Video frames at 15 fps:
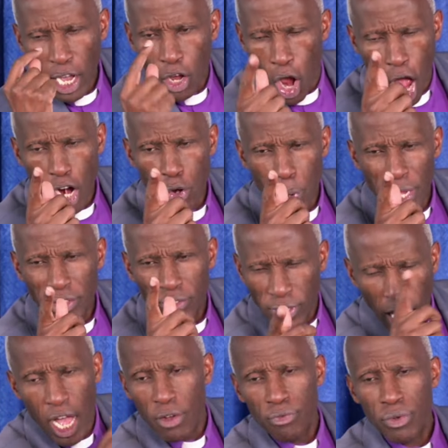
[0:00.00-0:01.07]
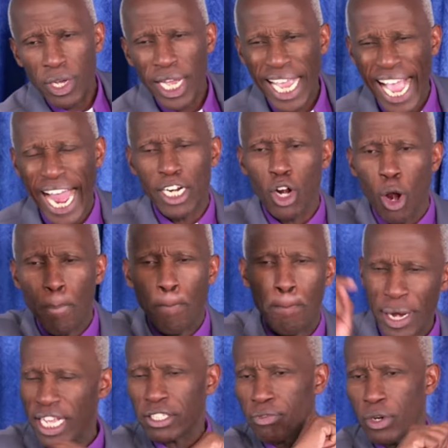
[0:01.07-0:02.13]
The God we serve
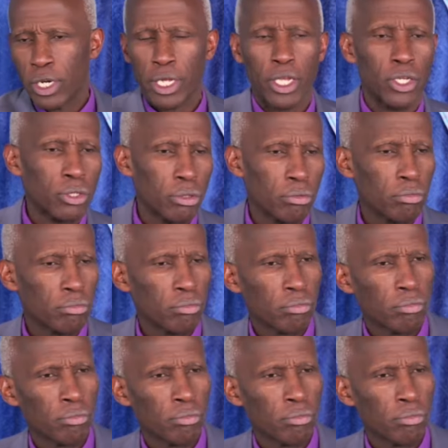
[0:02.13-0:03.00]
cannot bless fornication.